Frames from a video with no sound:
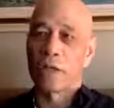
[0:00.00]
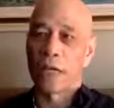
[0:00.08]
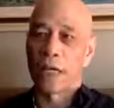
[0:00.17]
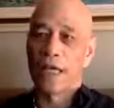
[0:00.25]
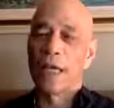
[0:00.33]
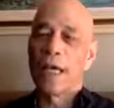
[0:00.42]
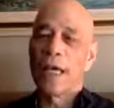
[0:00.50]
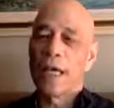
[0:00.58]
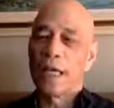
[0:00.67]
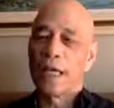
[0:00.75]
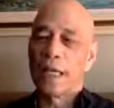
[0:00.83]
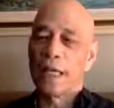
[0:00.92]
side,
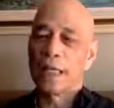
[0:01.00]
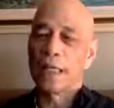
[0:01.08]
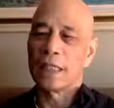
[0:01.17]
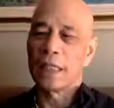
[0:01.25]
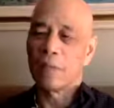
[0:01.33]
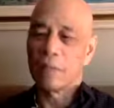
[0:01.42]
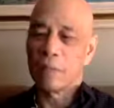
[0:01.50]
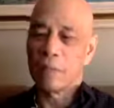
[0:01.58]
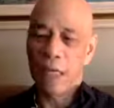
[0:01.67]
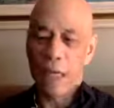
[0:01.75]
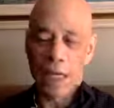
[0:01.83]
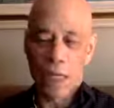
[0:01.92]
and they seem to
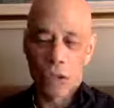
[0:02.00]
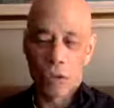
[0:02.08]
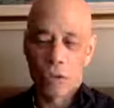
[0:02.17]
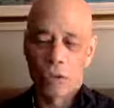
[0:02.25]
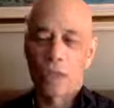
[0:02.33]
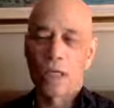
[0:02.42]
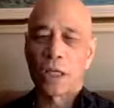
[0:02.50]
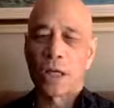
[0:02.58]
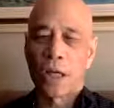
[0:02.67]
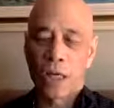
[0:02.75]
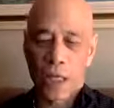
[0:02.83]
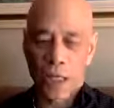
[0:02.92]
be angels and
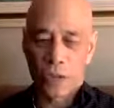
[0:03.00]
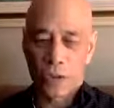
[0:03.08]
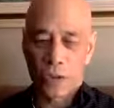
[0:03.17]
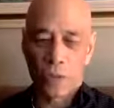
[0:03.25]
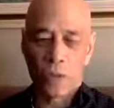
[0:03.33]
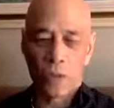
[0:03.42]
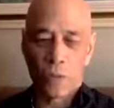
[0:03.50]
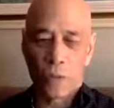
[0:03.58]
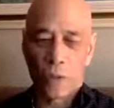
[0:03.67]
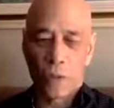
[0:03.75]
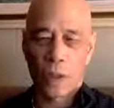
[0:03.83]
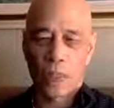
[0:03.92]
archangels and so forth.